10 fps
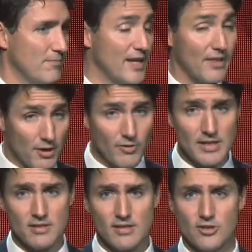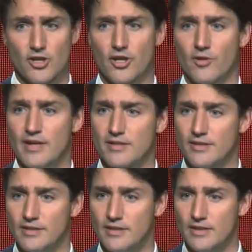Yet there is such a current,
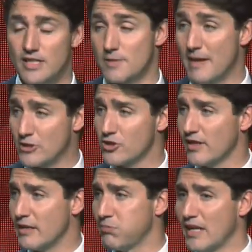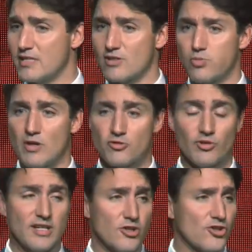especially in places where
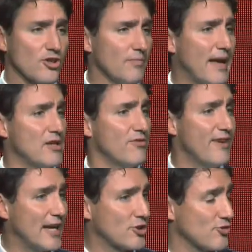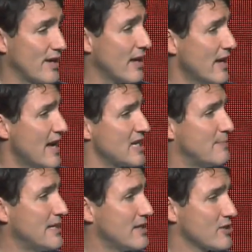traditional manufacturing has
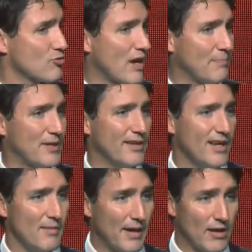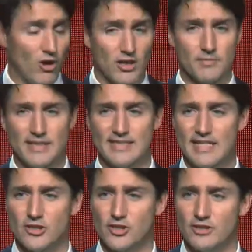been disrupted by
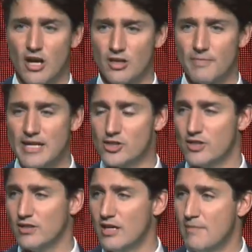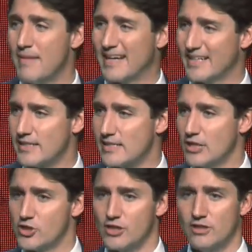automation, automation
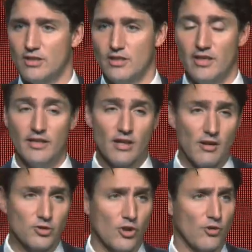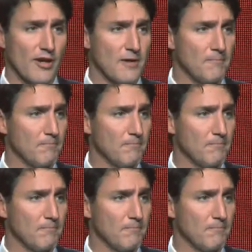mechanization, and offshoring.